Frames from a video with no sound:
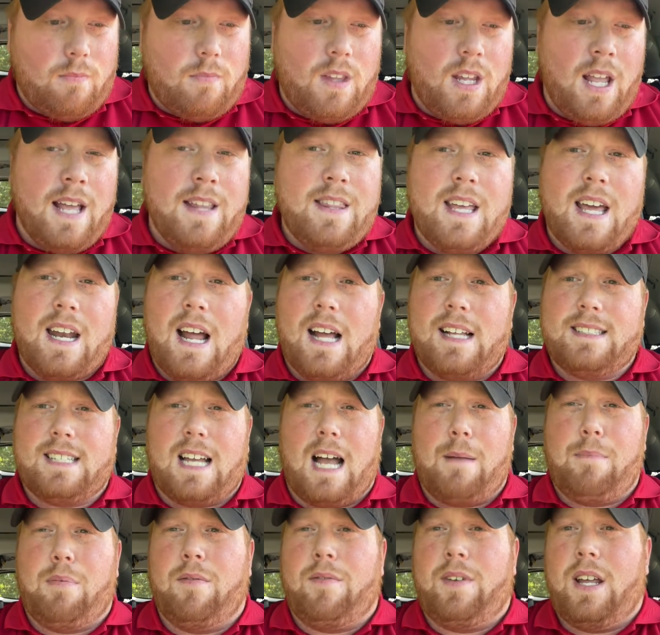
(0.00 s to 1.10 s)
And then on
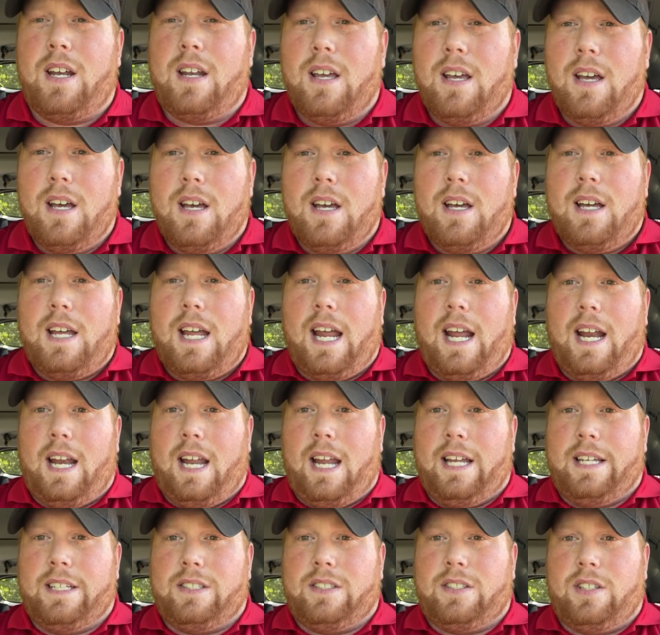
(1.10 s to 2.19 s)
top of it, it
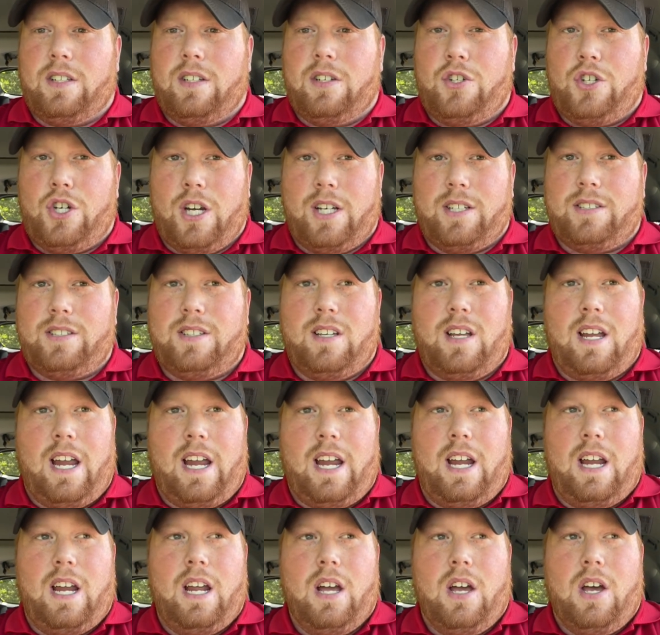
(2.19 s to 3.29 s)
is just
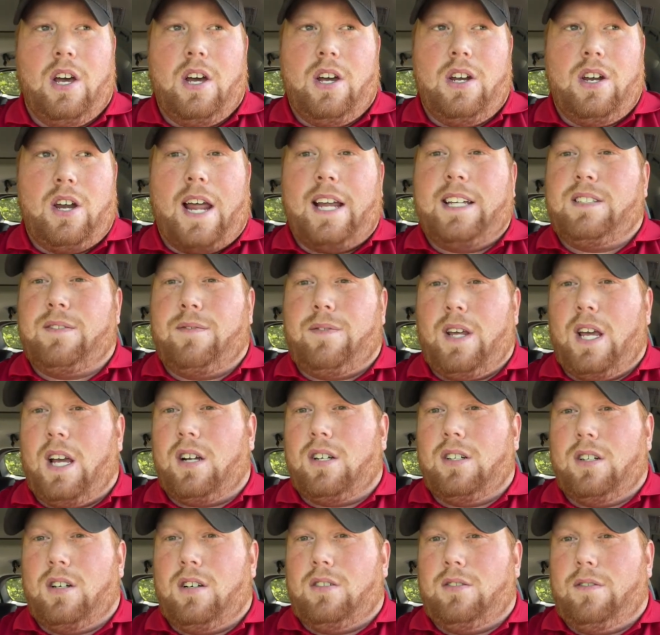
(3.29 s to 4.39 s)
a nice
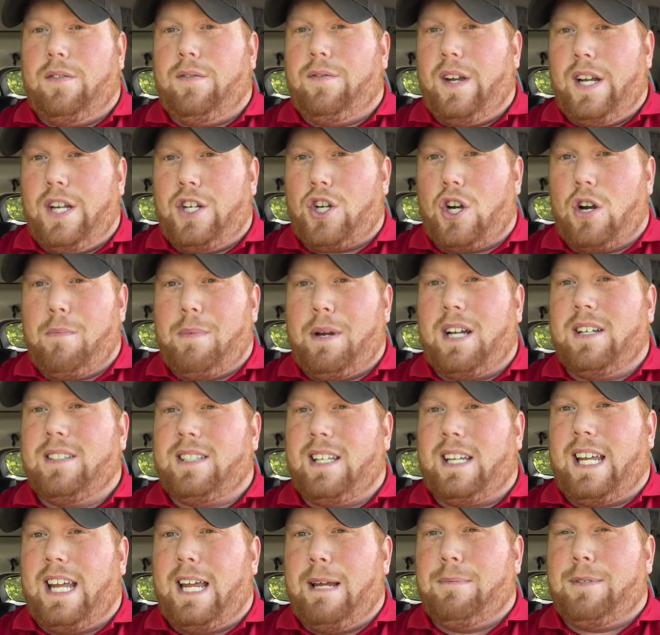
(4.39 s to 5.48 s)
vehicle feature because it
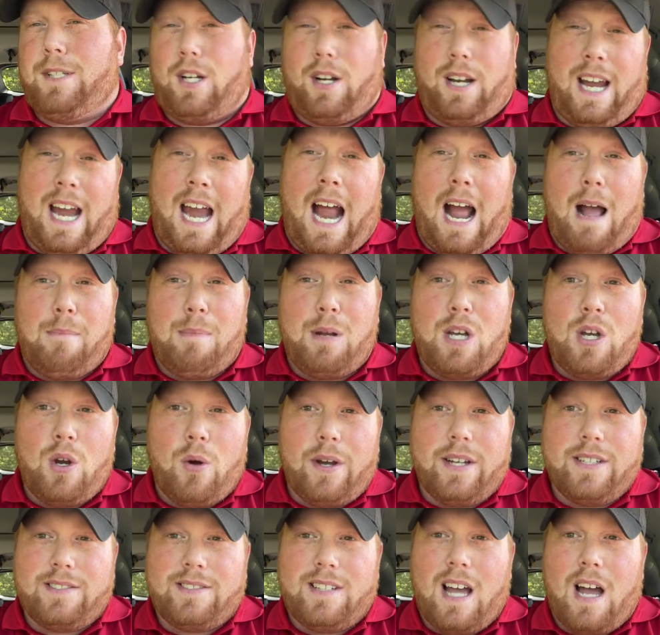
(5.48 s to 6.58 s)
keeps your cabin
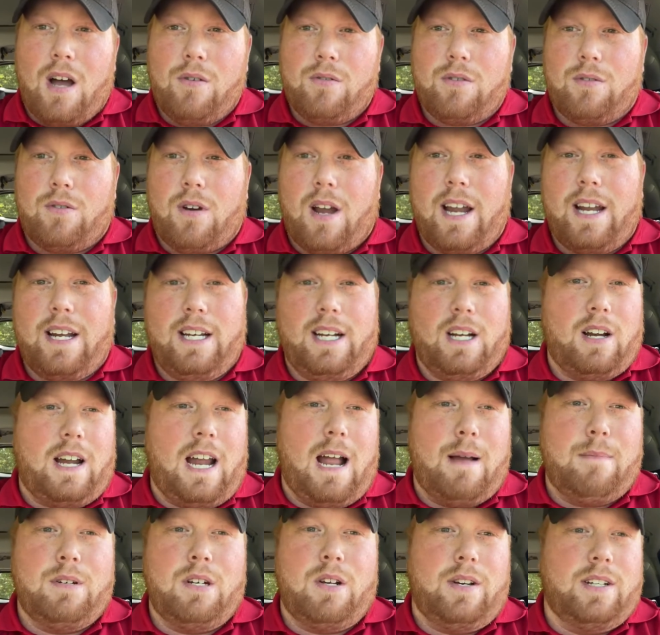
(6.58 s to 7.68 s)
noise down, right? Your
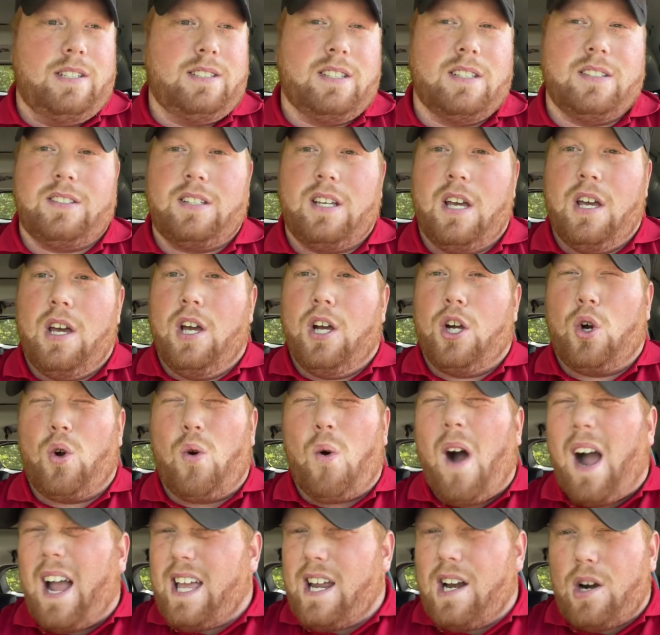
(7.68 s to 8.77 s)
cabin noise is
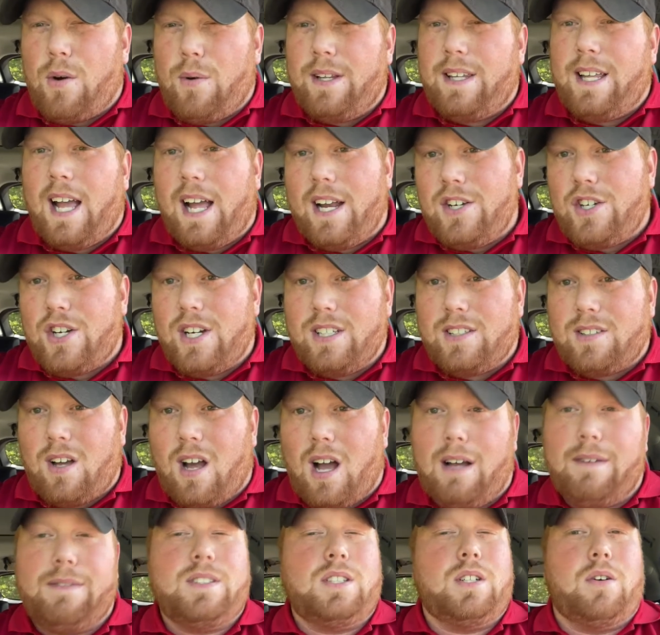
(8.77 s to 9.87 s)
quieter when the engine is
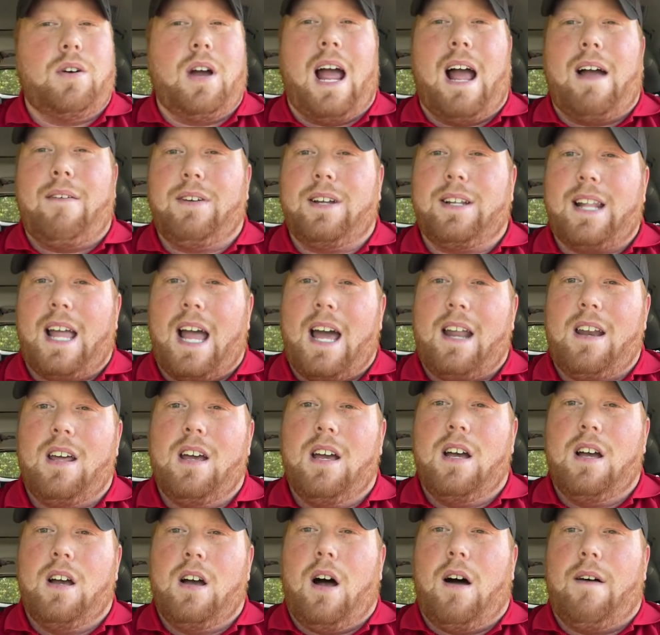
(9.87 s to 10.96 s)
off. So having that
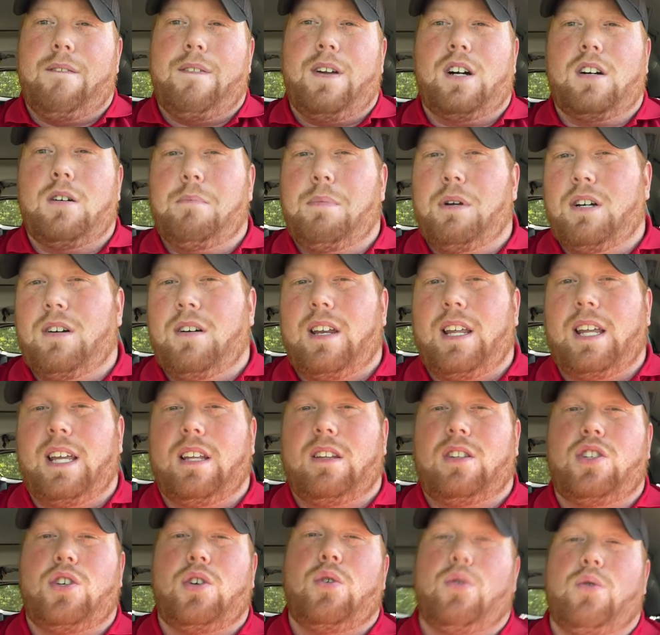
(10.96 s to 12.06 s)
availability
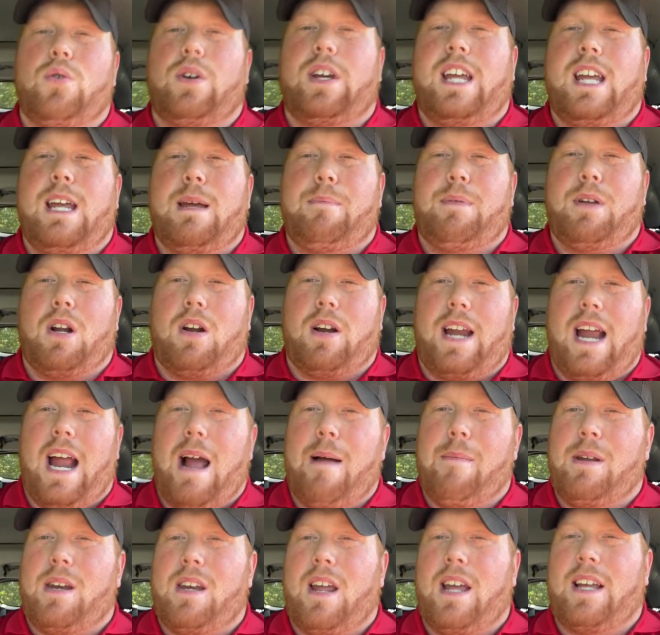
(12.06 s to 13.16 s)
to keep your
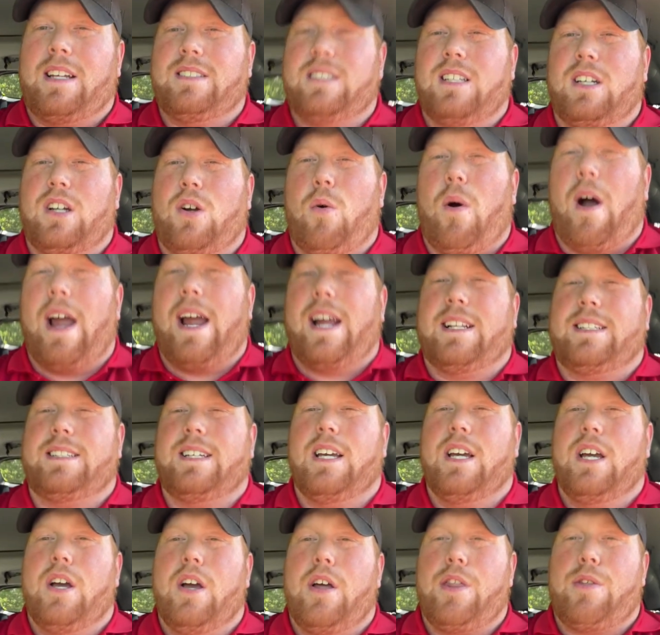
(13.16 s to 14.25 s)
cabin nice and quiet
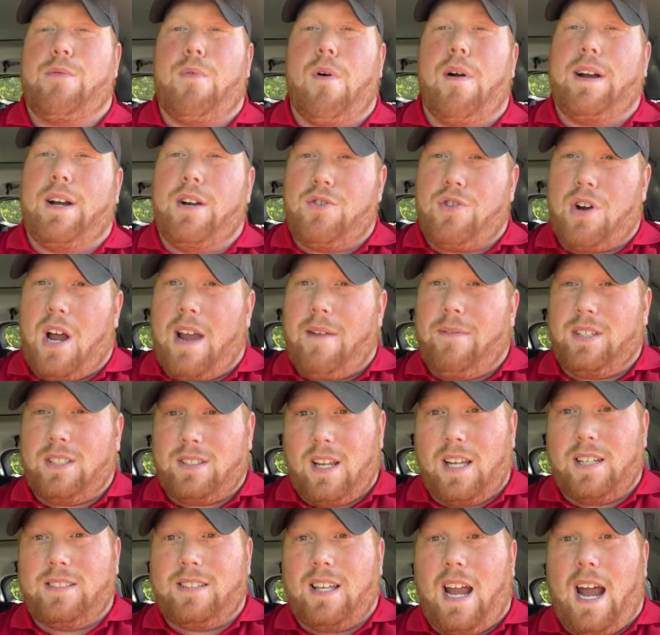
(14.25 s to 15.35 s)
throughout your drive is
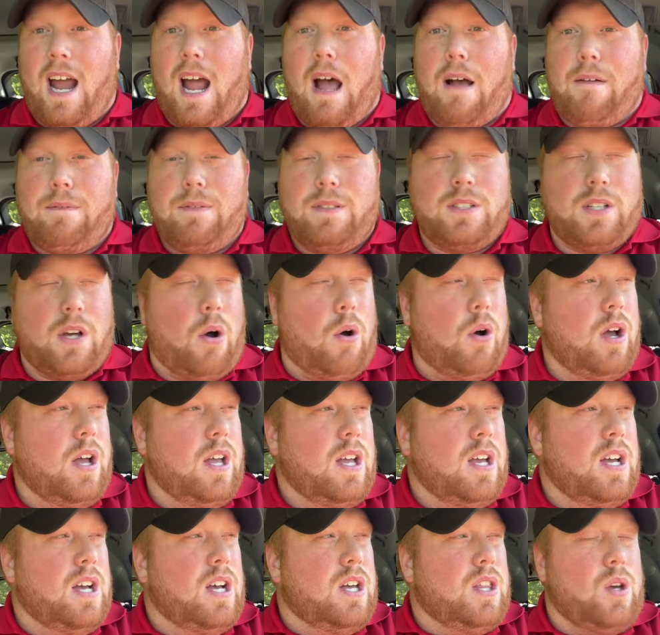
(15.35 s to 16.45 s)
nice to have. So
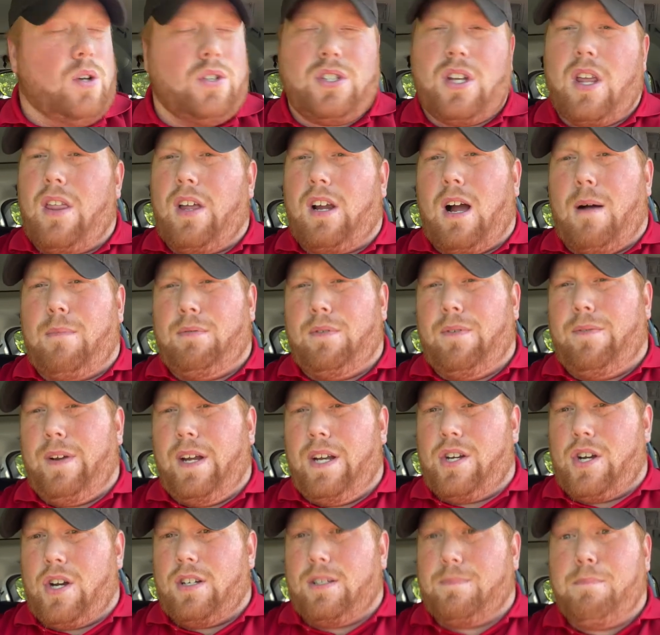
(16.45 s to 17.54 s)
those are a couple of
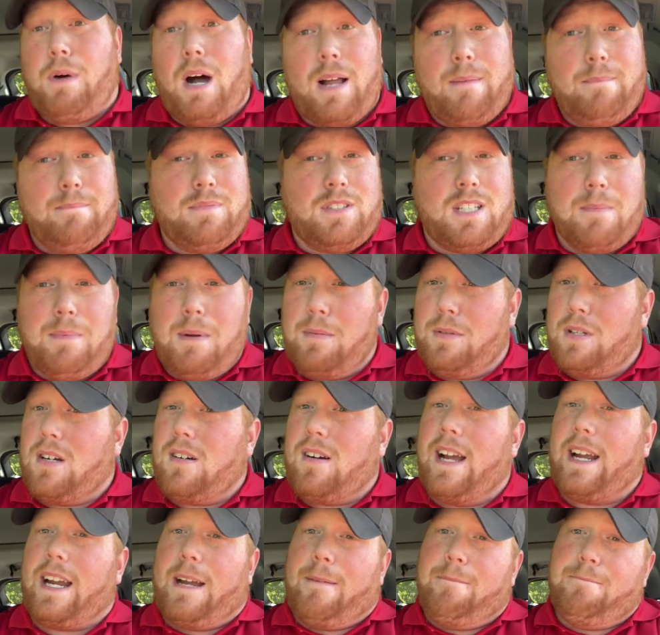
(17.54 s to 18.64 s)
features, but some people don't
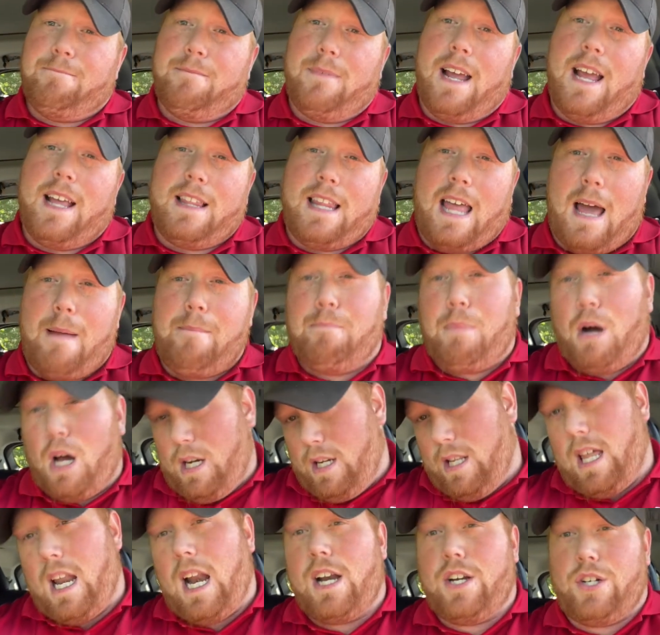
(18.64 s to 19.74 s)
like it. And that button
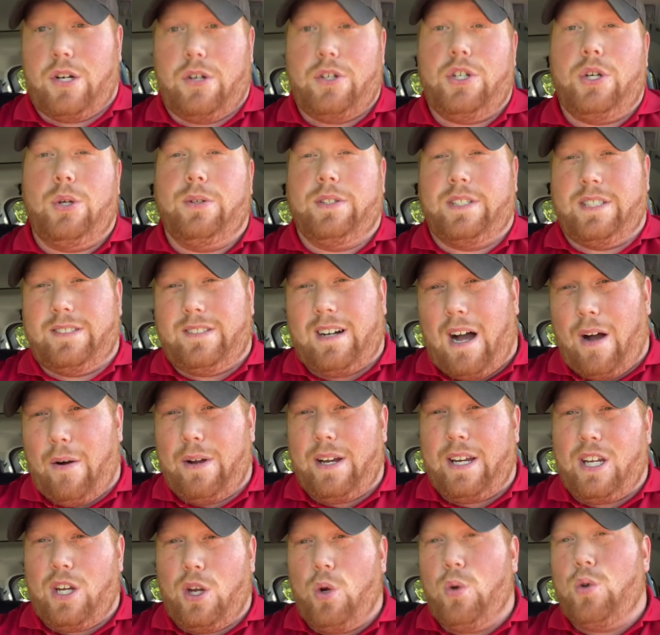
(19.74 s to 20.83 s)
that I showed you is
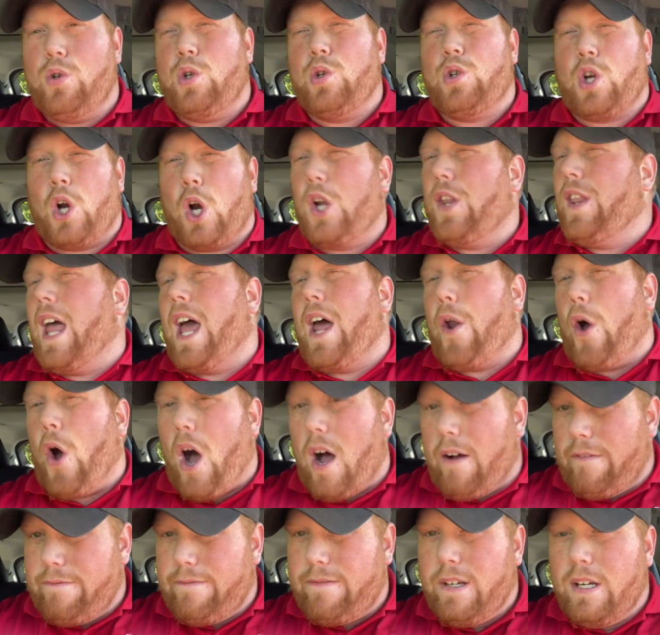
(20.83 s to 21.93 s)
allowing you to turn that
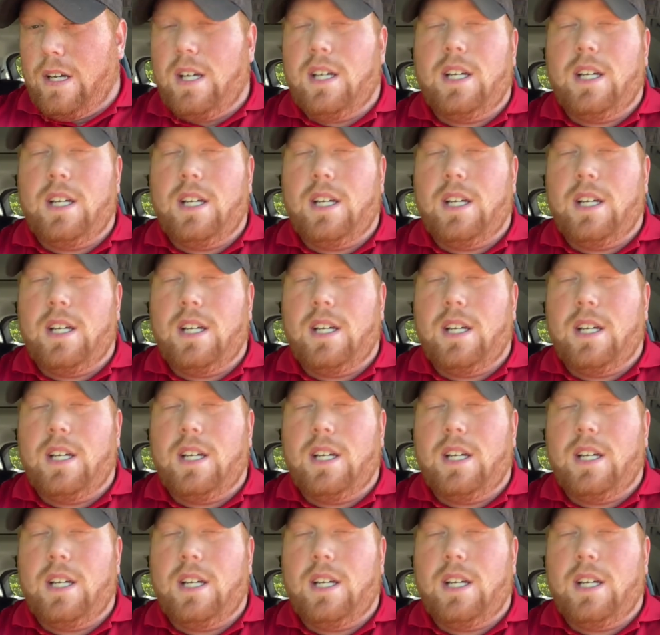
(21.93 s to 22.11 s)
off.